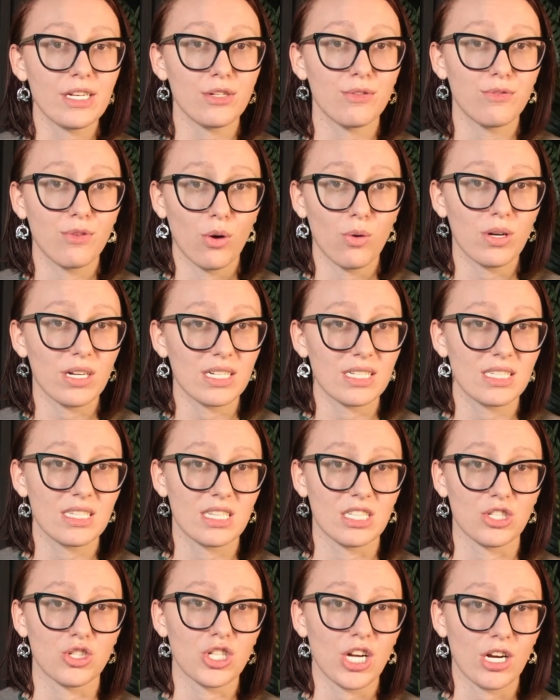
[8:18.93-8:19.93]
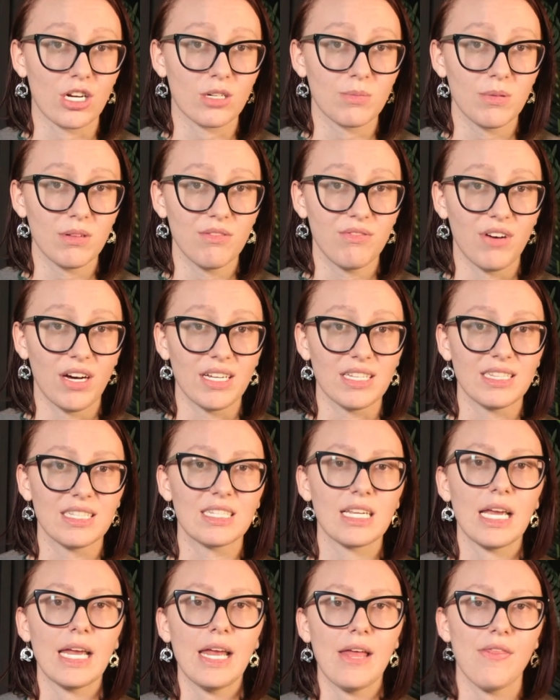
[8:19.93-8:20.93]
to focus the charitable
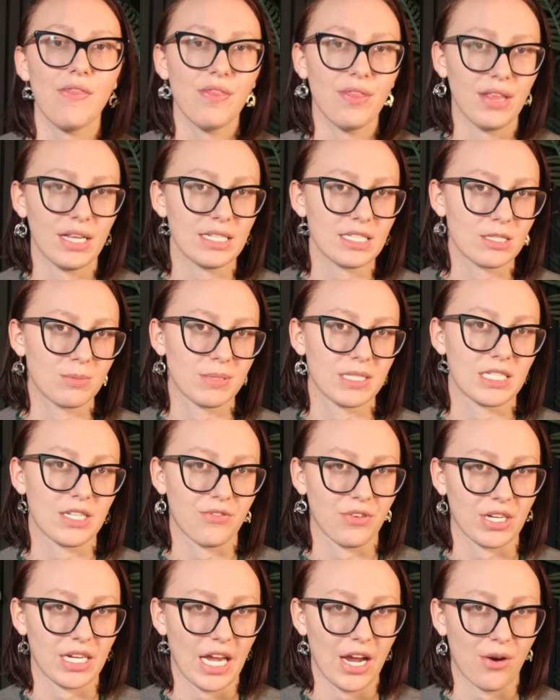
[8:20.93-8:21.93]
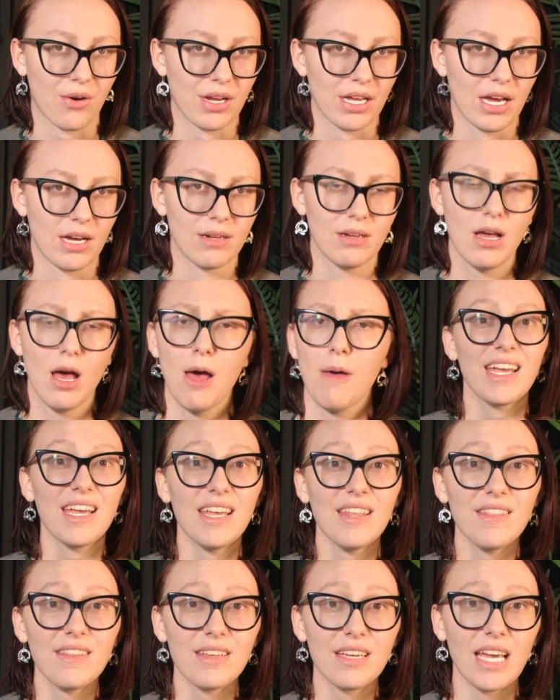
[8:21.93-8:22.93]
funds in this specific area.
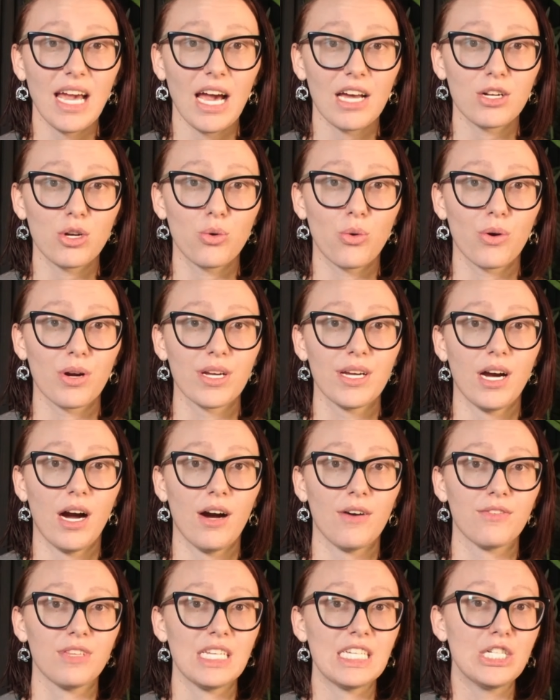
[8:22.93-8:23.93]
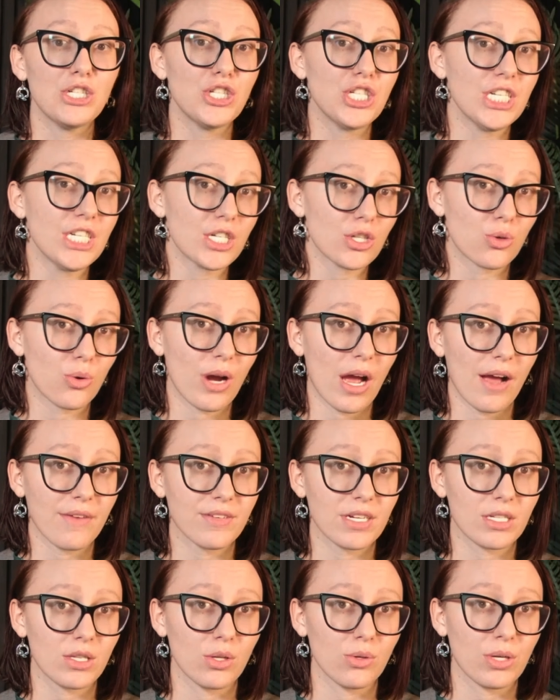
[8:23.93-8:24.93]
In the category of the
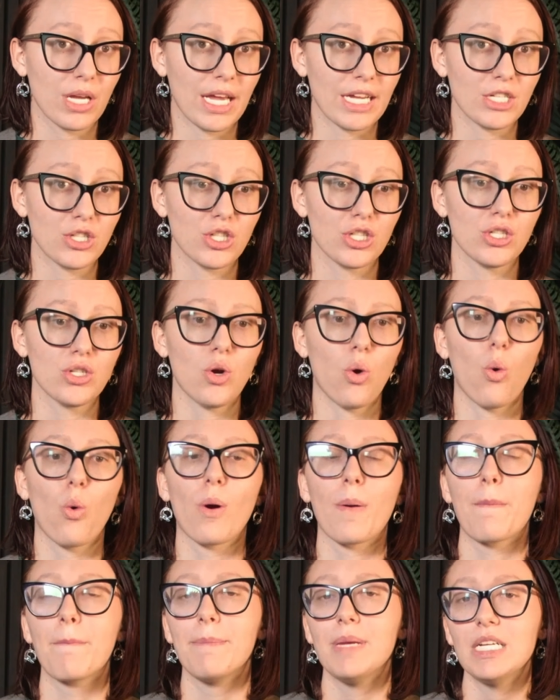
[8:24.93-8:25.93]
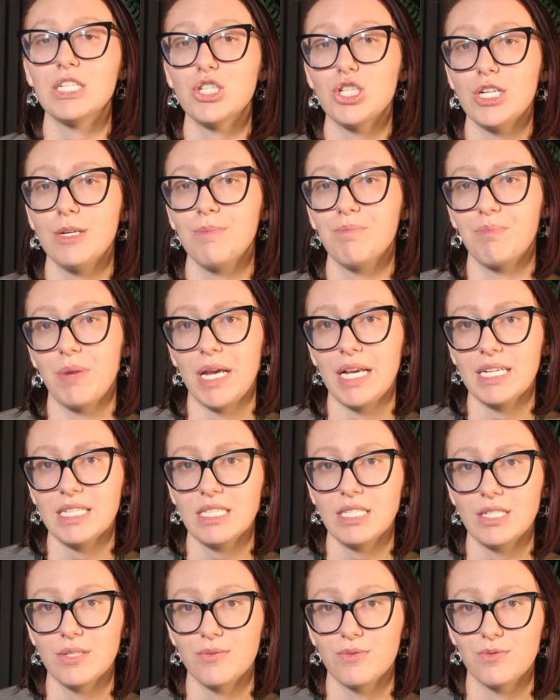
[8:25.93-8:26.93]
geographic location or
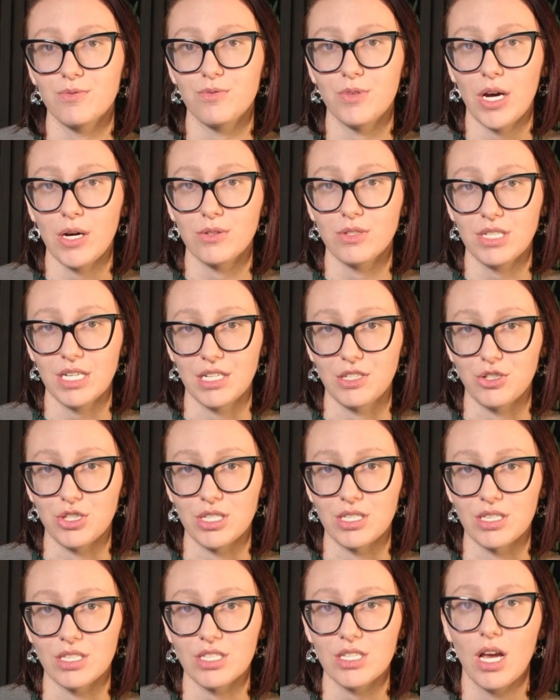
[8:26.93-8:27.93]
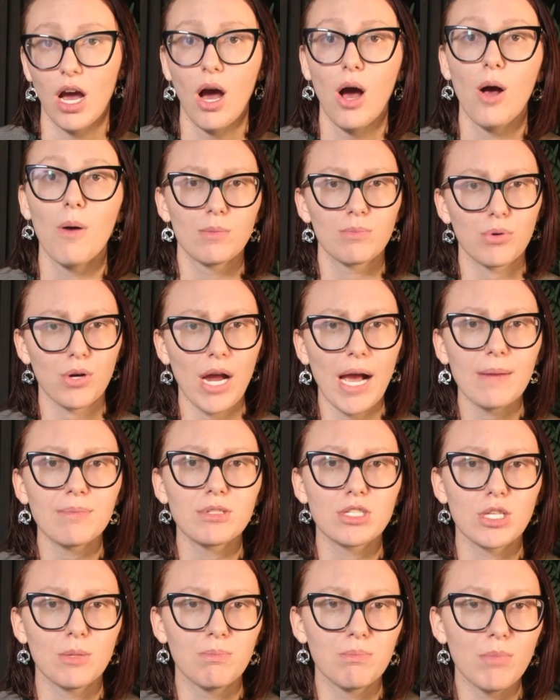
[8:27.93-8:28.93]
mission-based foundations,
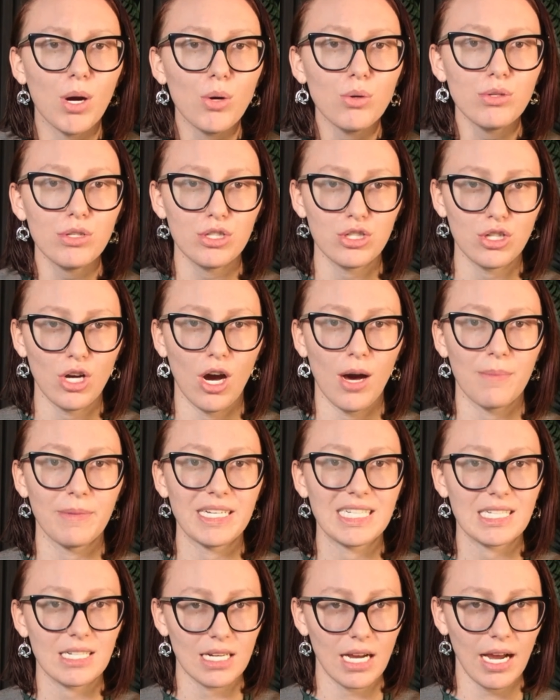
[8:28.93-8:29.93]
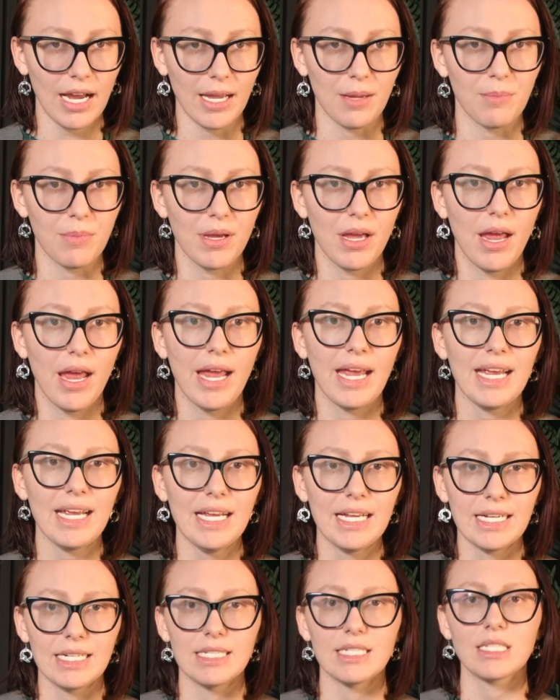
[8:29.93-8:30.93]
perhaps the most common type
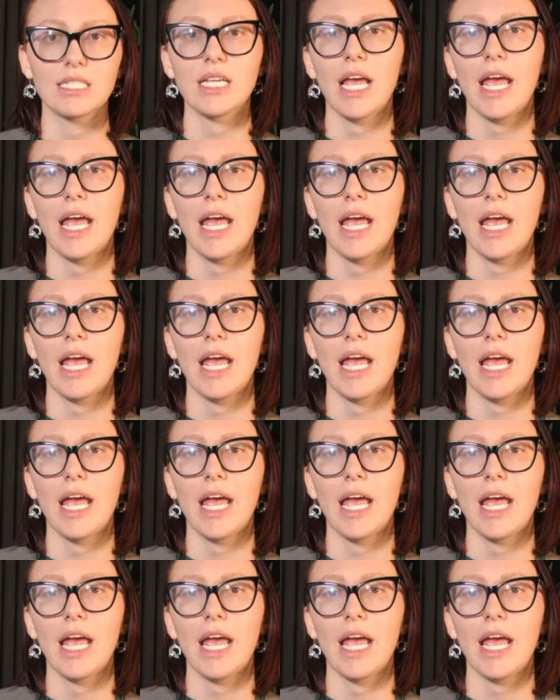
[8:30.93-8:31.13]
is